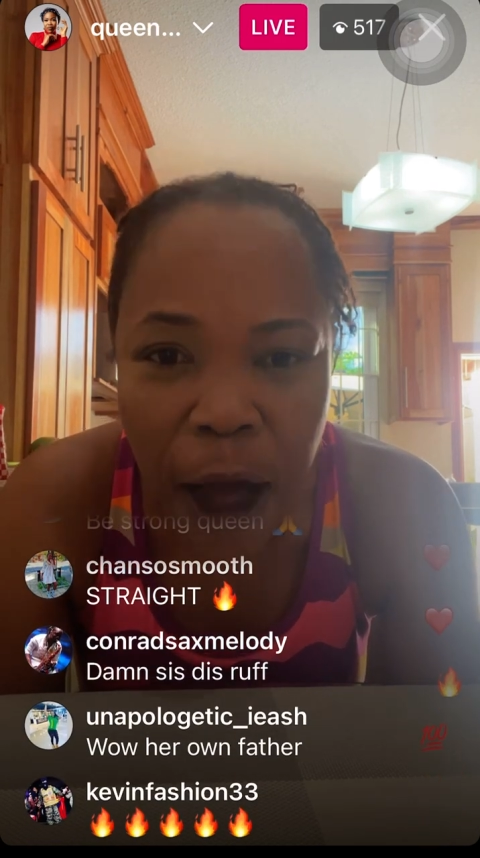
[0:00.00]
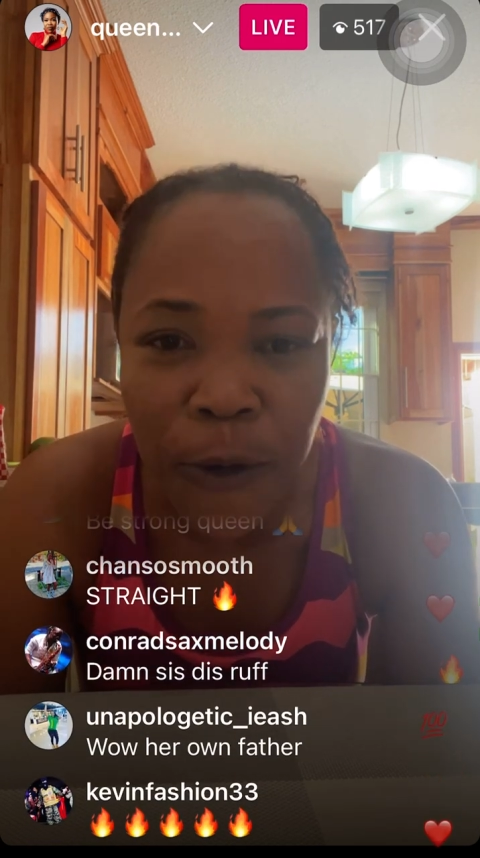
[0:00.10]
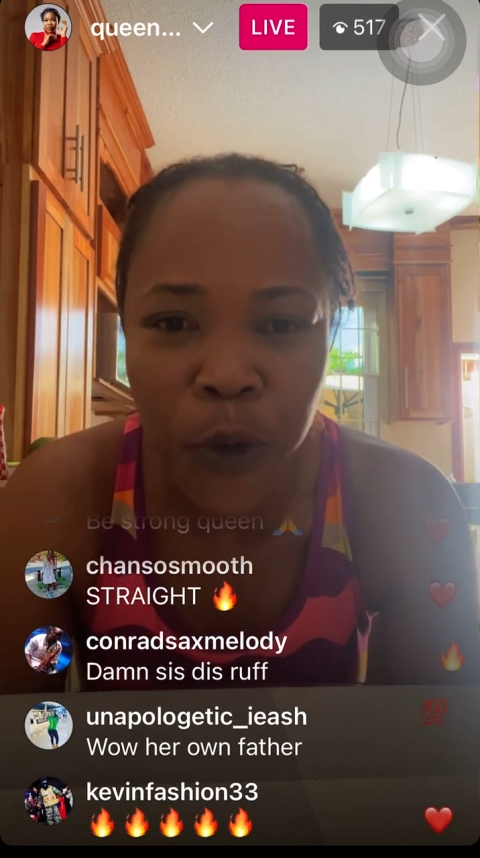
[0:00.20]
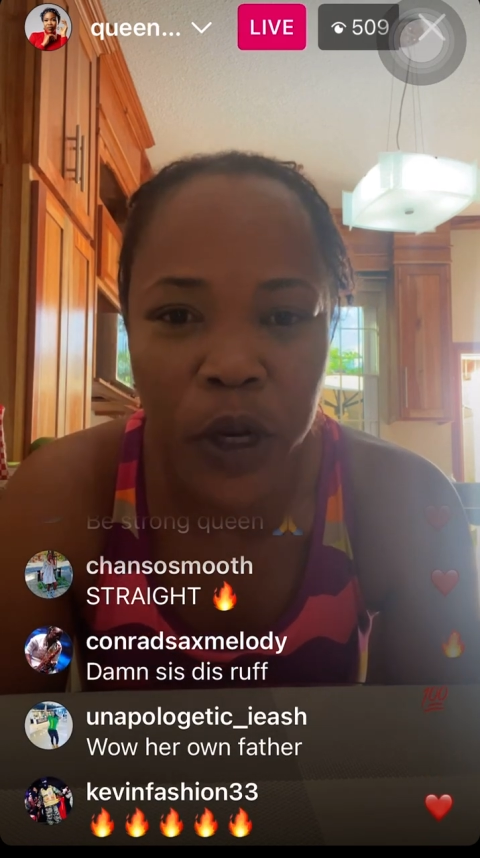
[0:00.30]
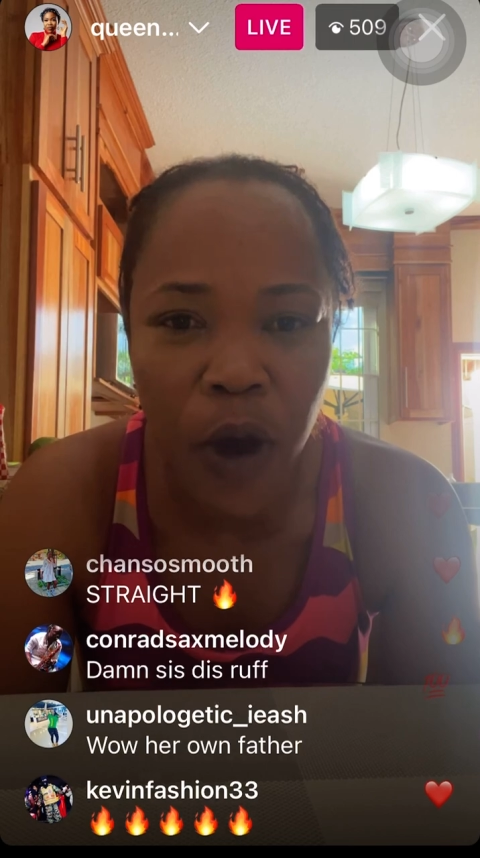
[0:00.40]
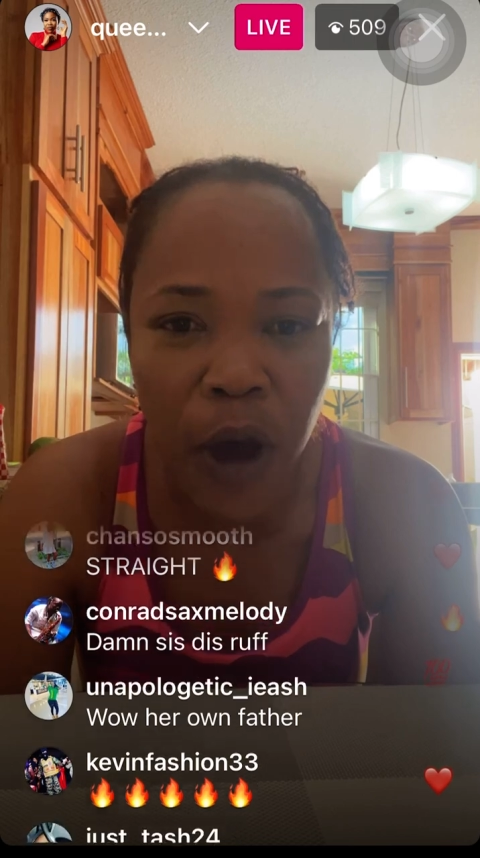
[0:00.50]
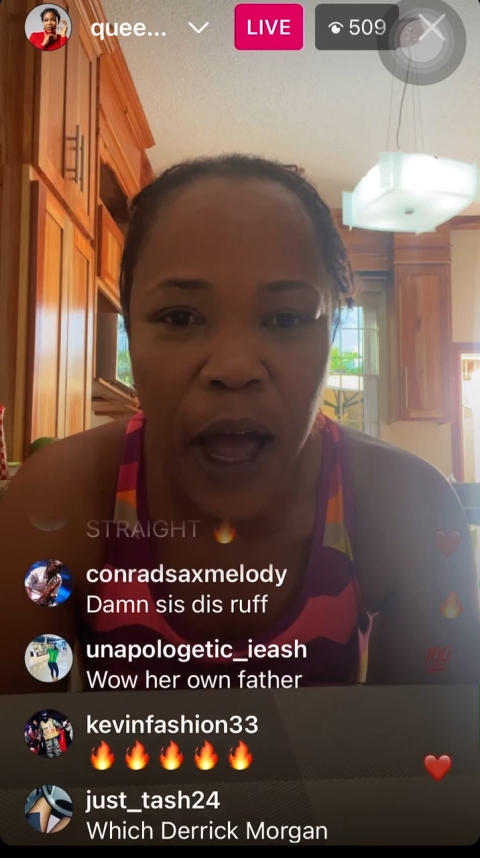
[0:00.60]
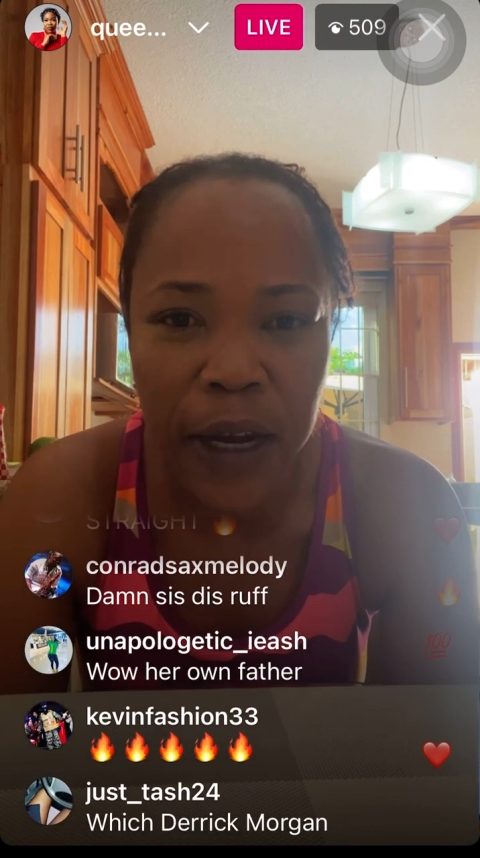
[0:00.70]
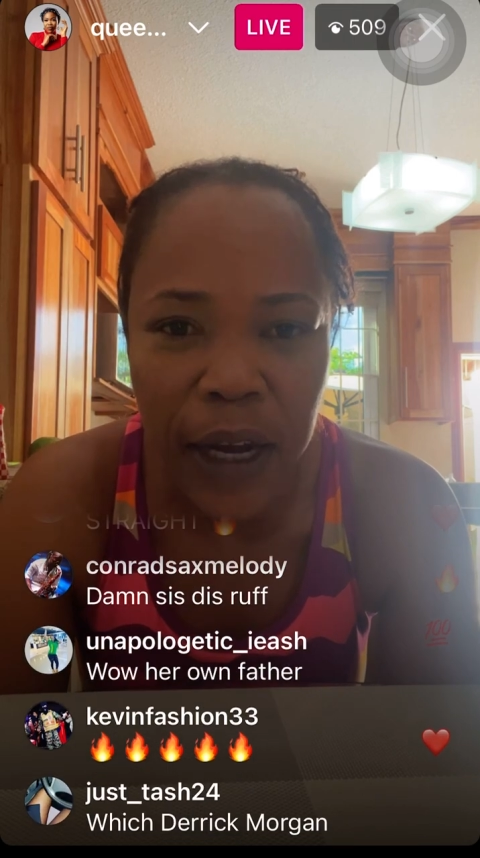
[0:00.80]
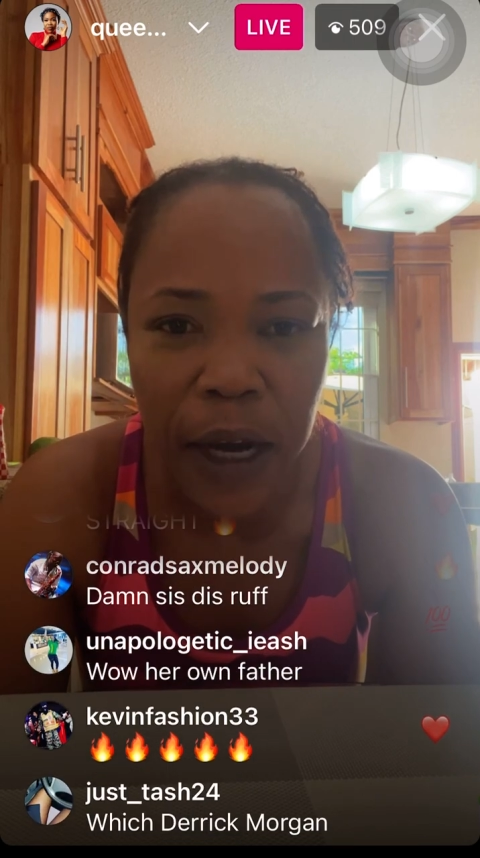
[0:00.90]
have we
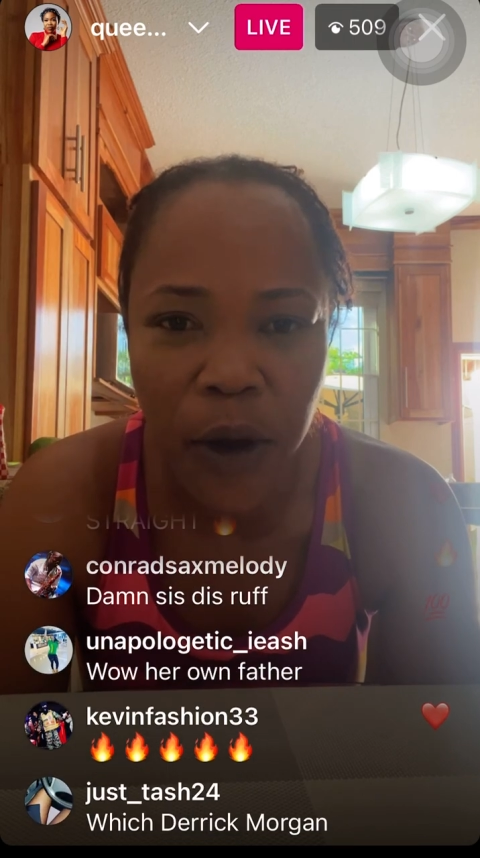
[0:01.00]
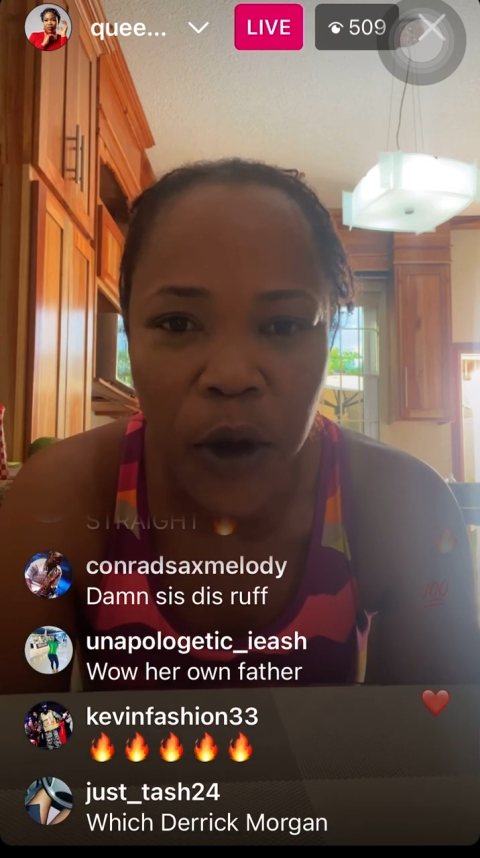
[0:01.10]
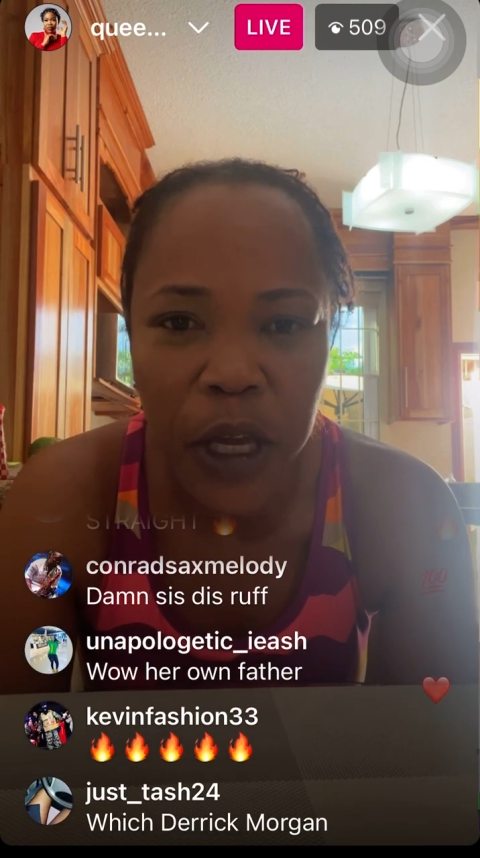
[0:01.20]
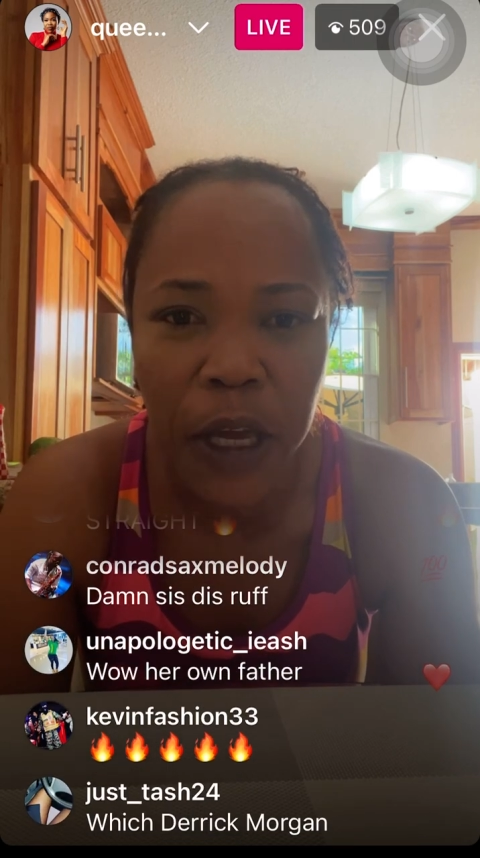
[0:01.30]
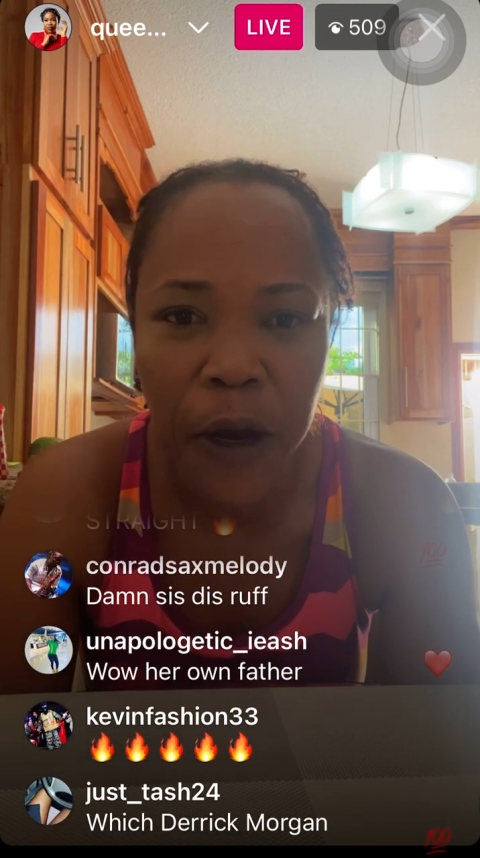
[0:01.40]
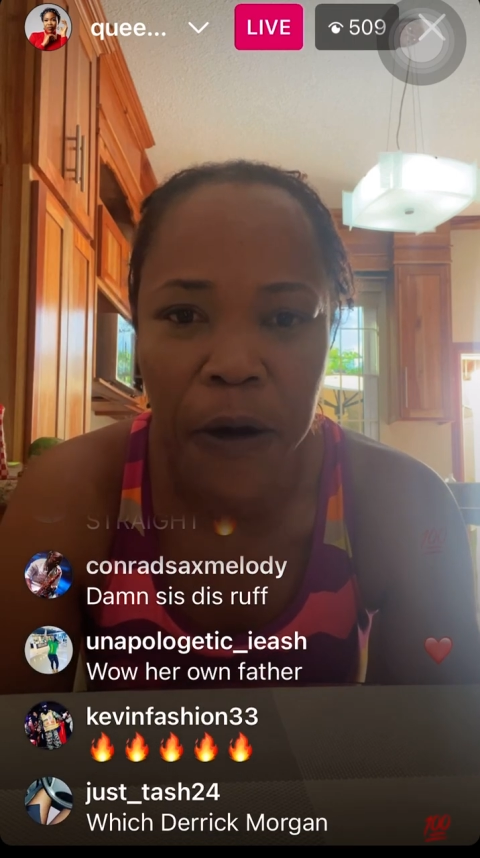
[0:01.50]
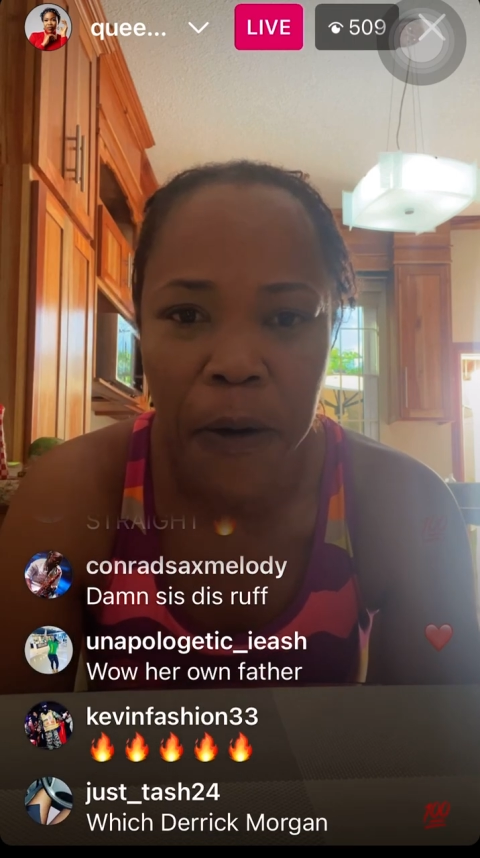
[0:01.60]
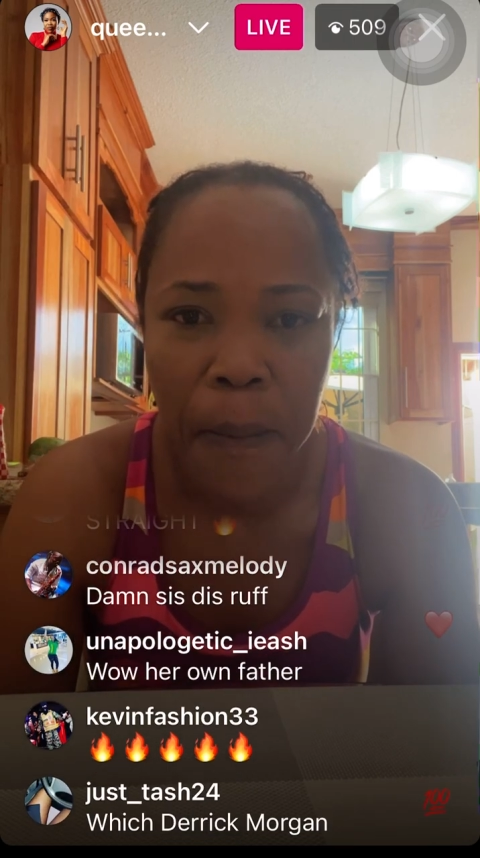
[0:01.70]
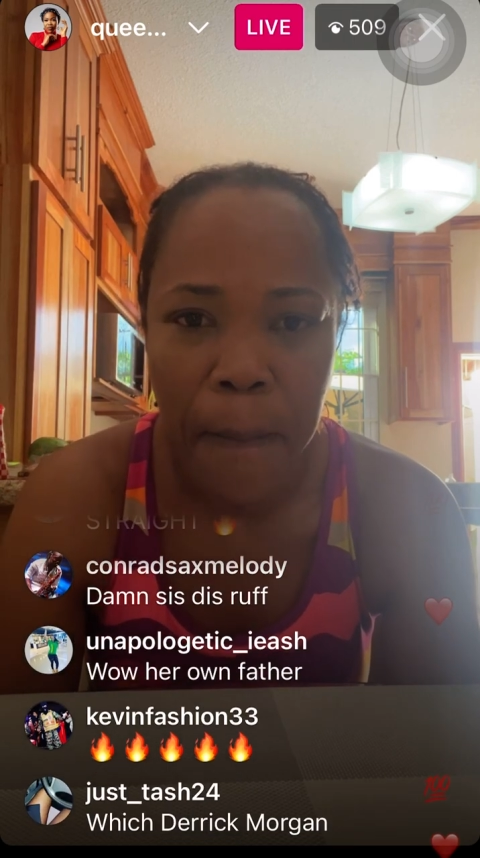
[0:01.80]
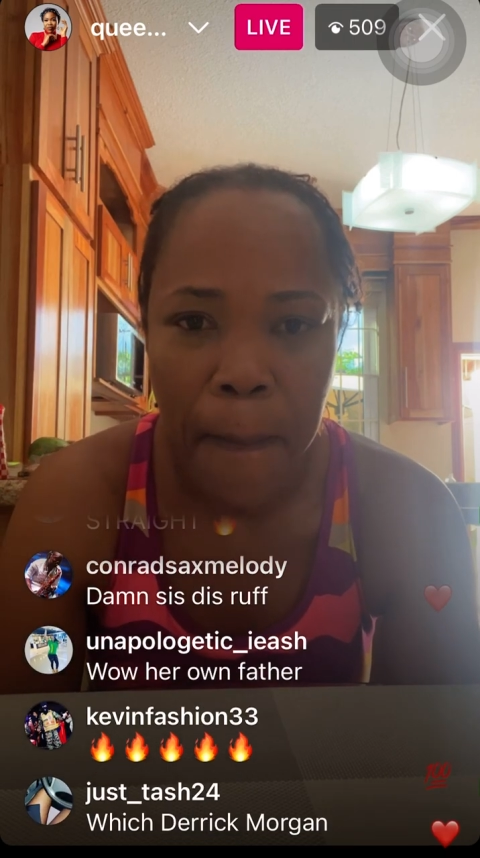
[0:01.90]
down
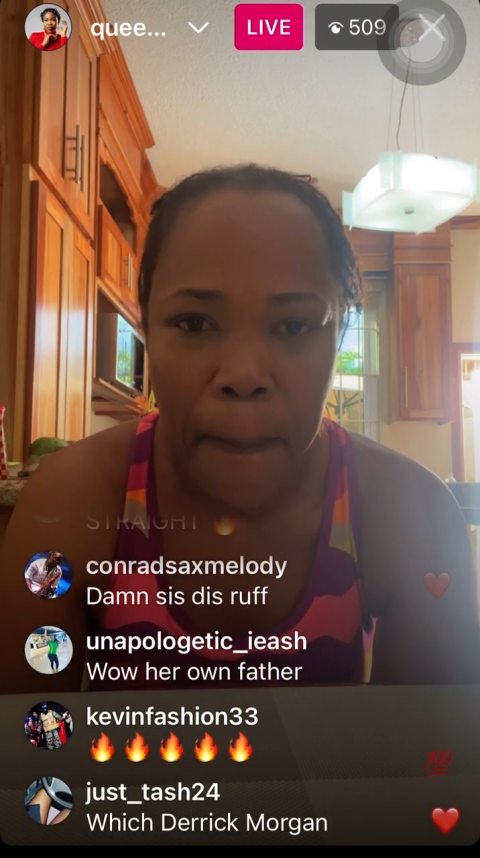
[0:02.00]
here.